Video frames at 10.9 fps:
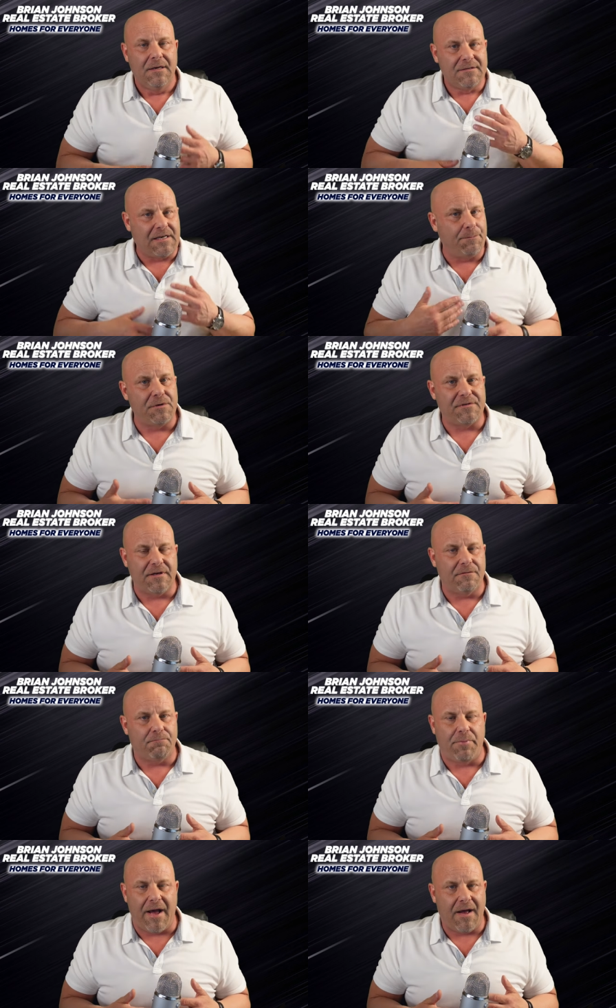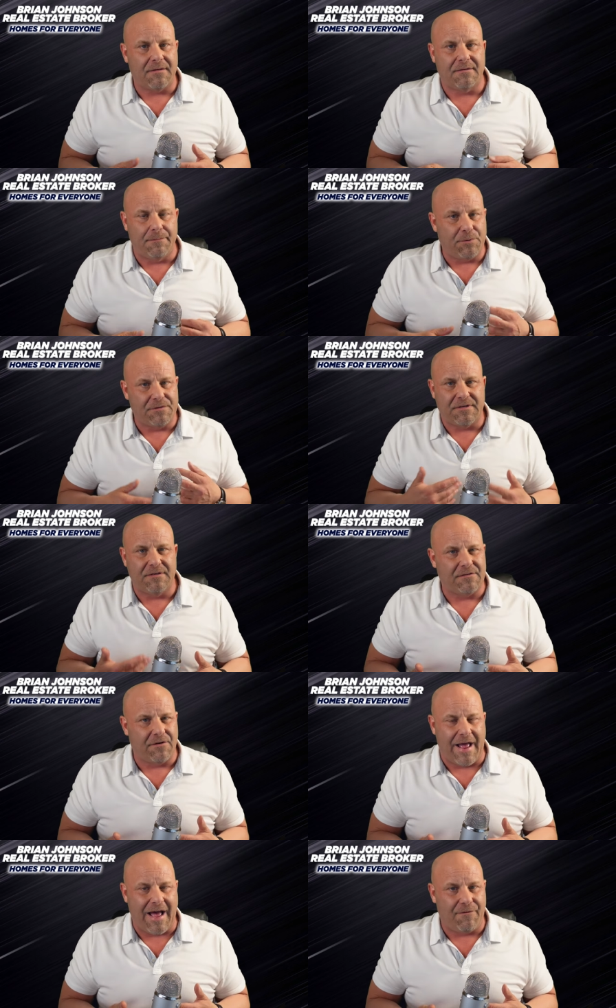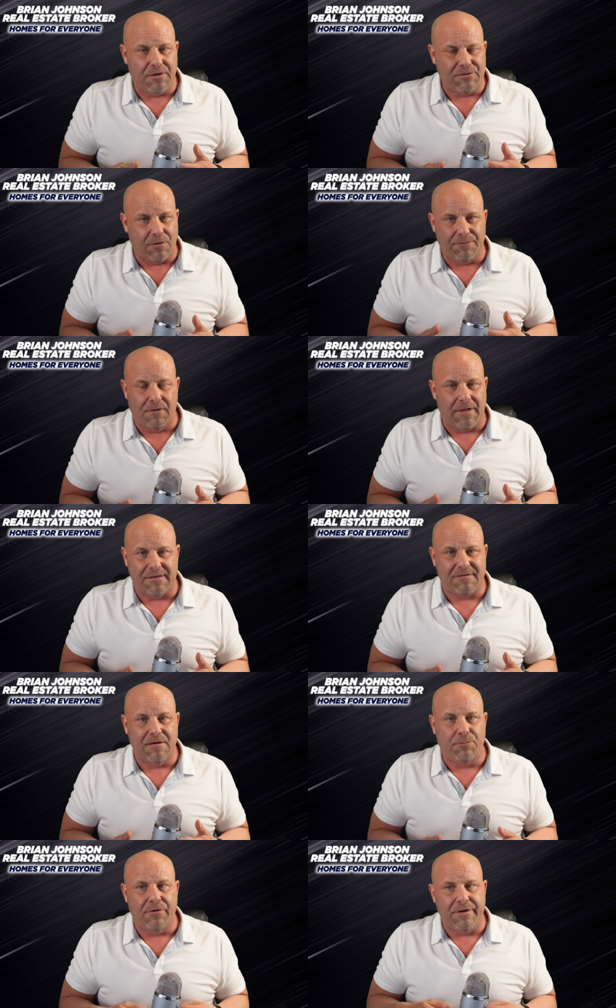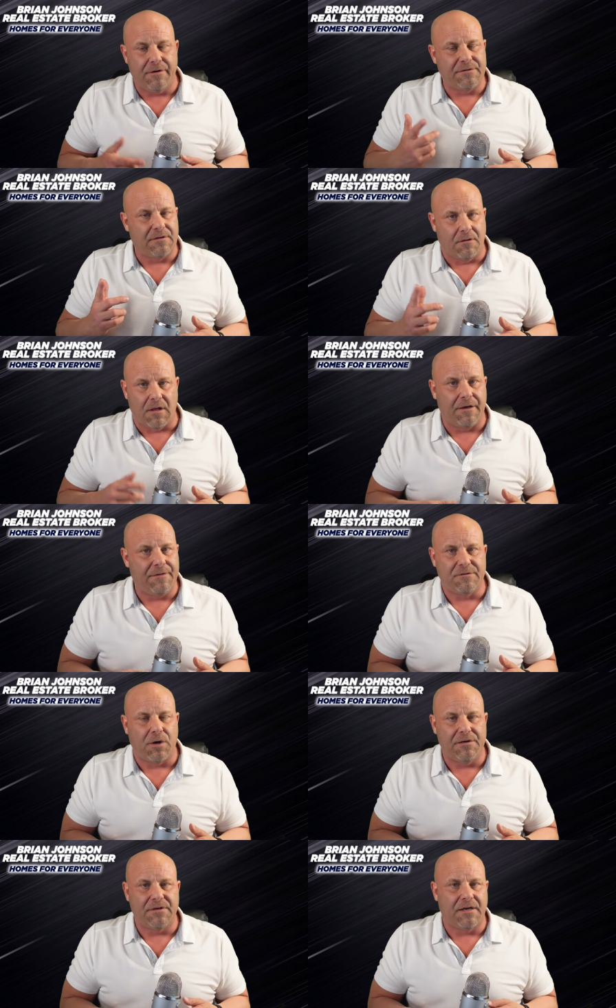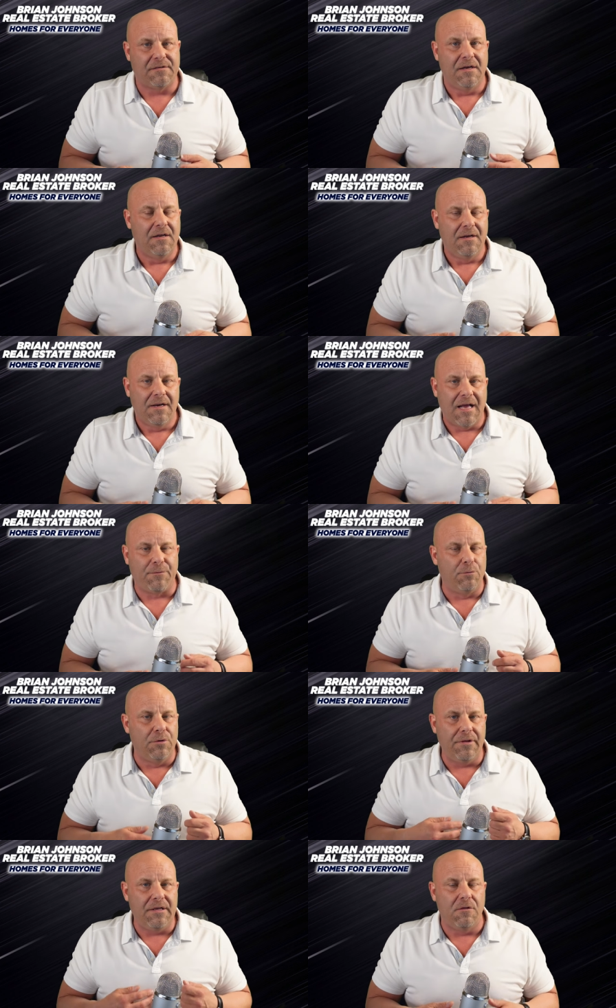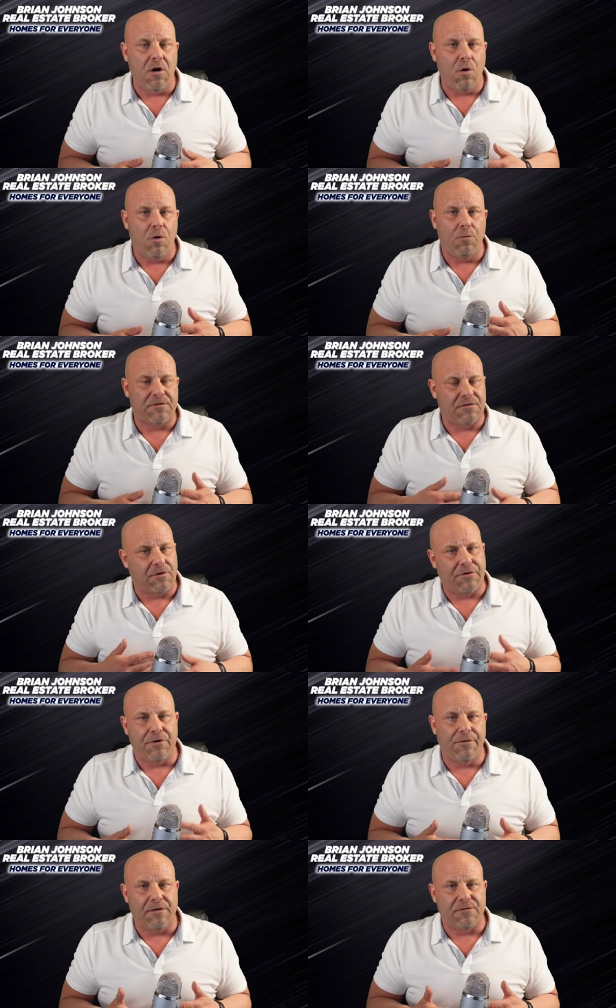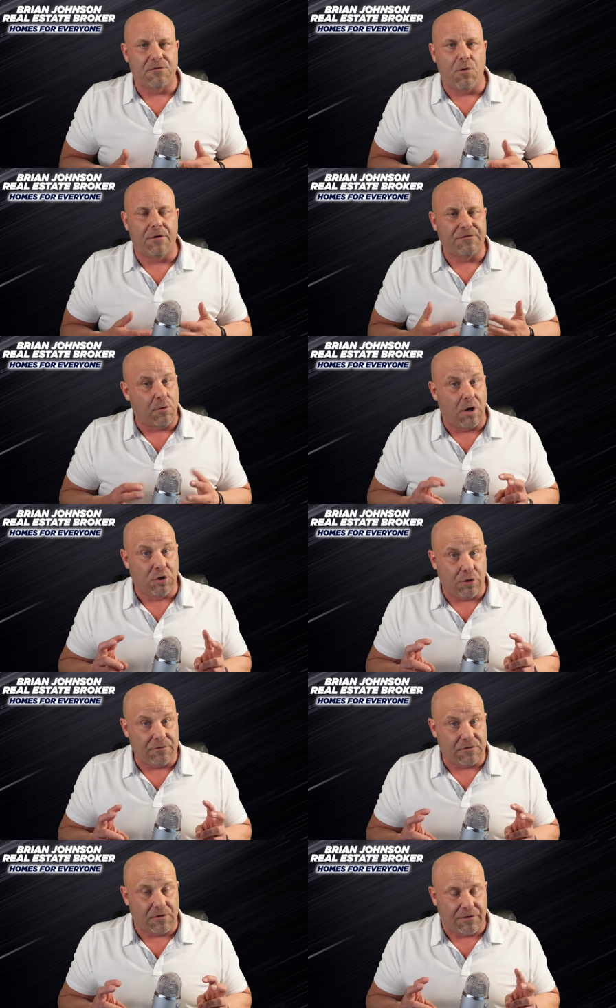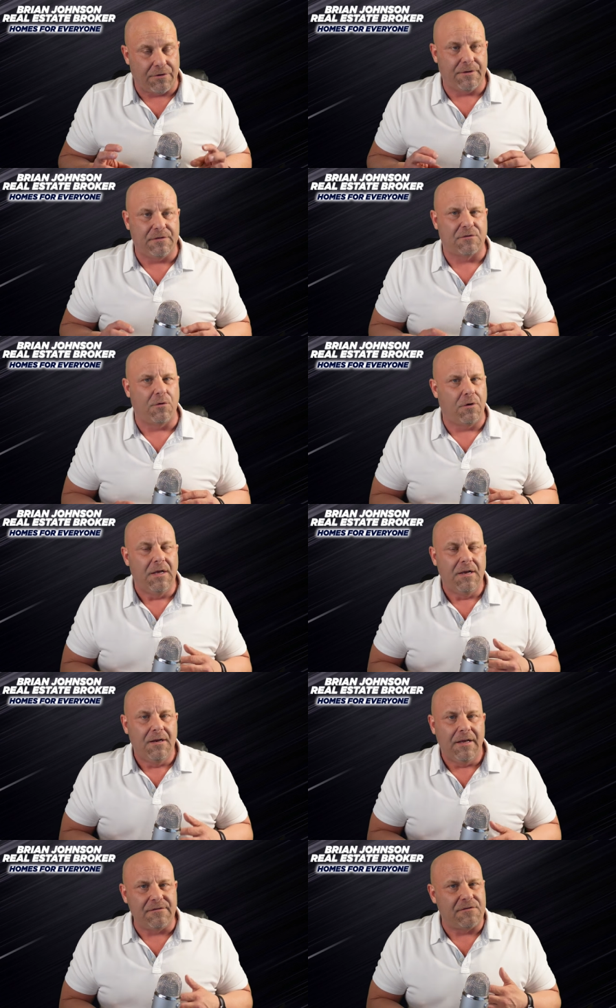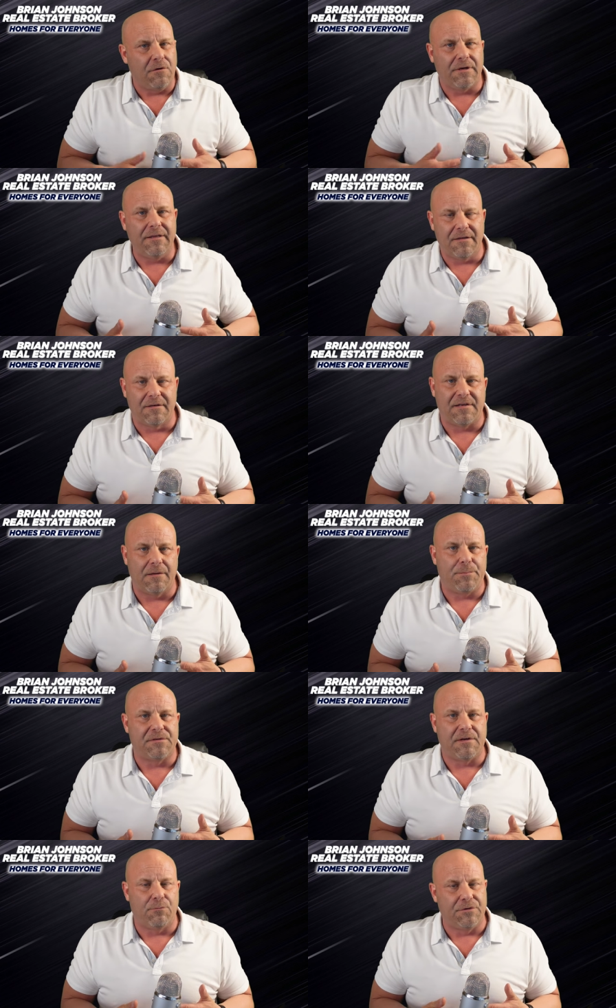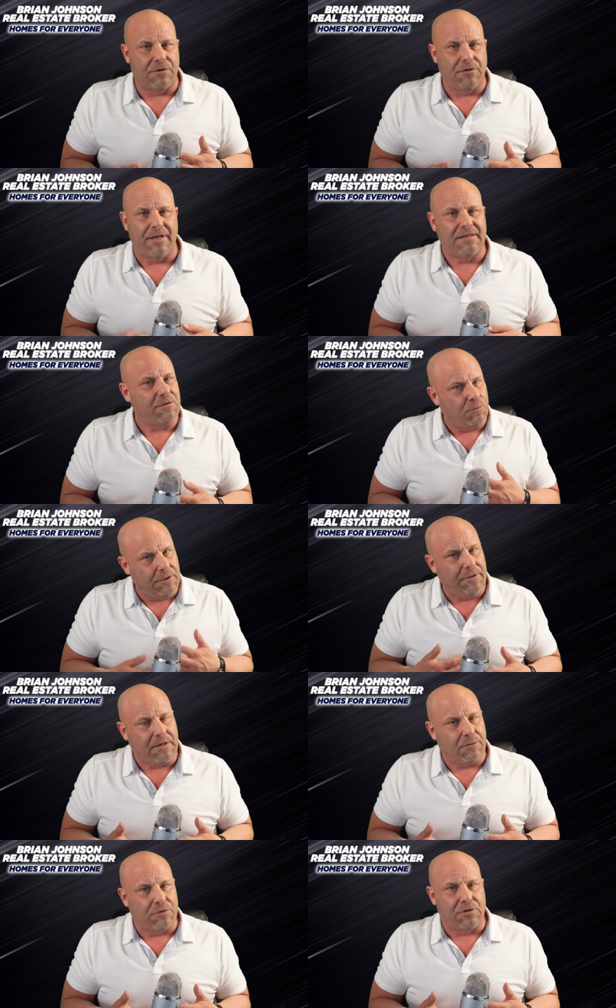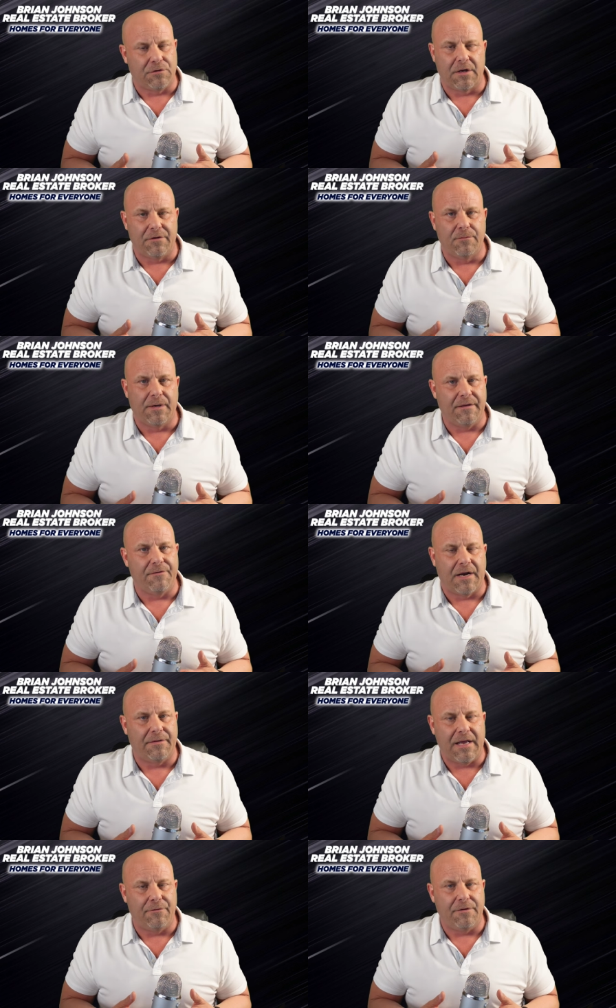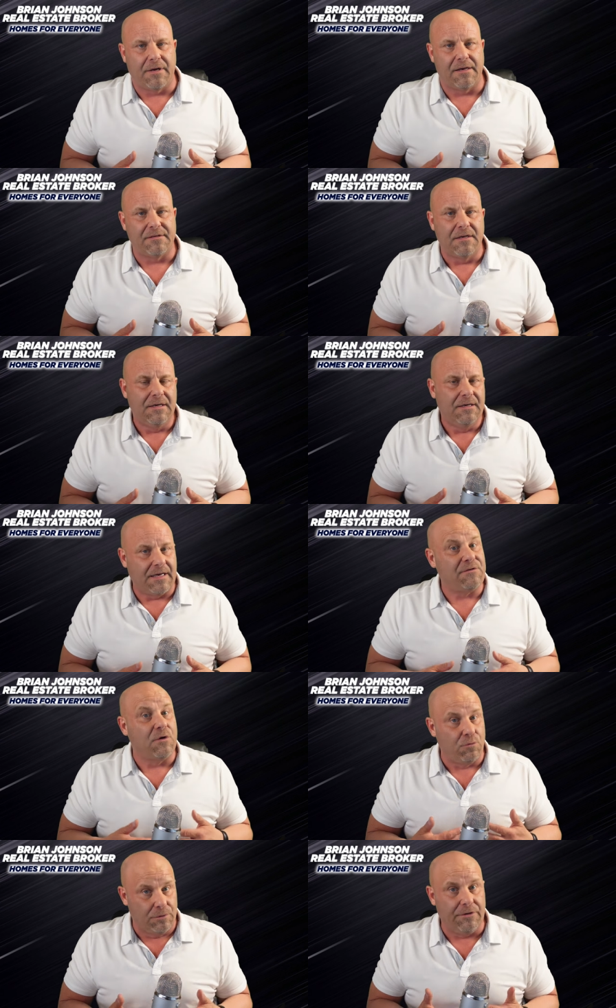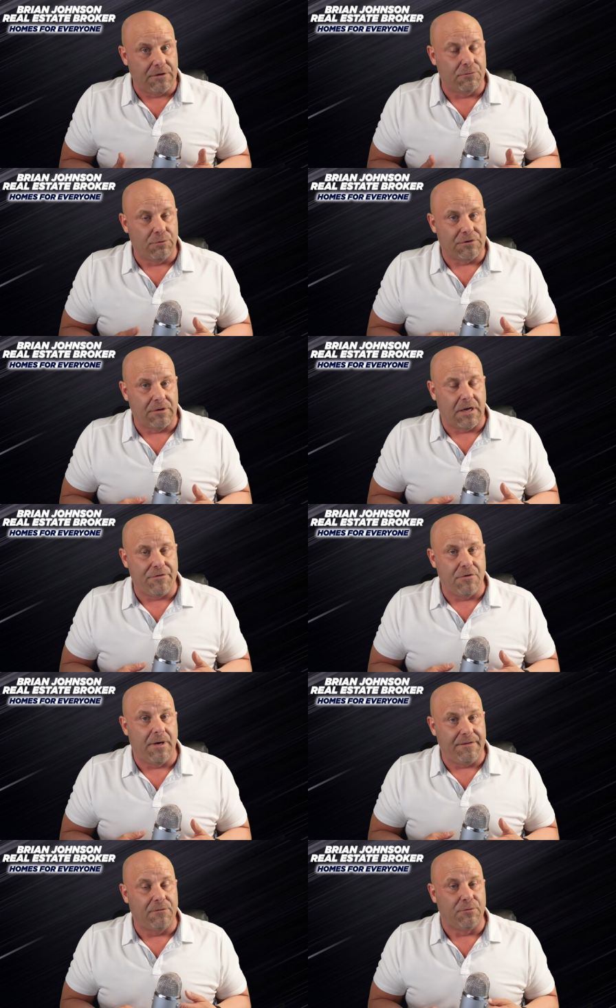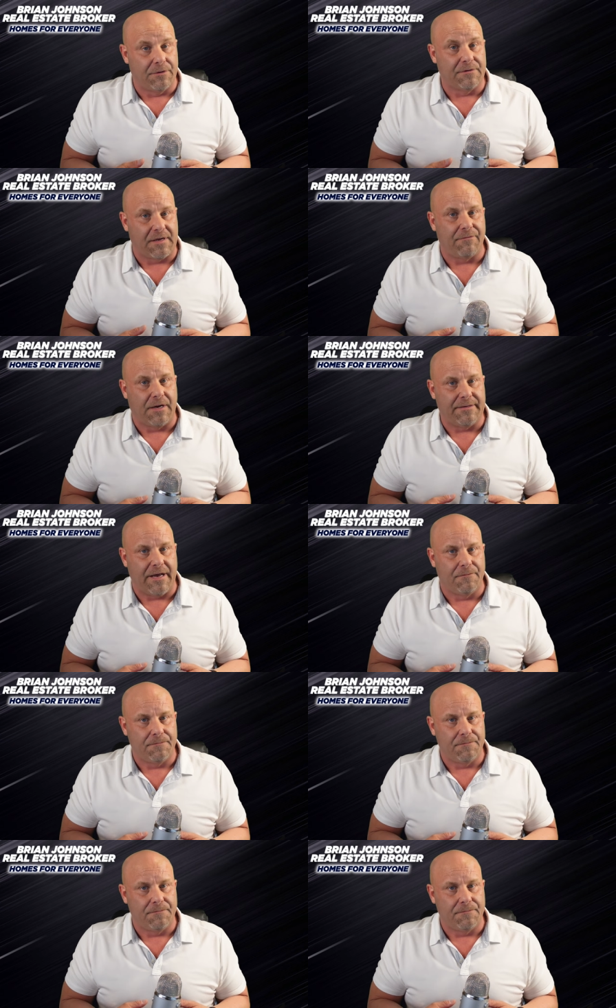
ten percent back, ten percent is their average over the last number of years, and a lot of these projects have a really low security score, so a good security score, and still getting a ten percent return. That's a really good return on your money right now, you guys. That's a really good return on your money in real estate right now.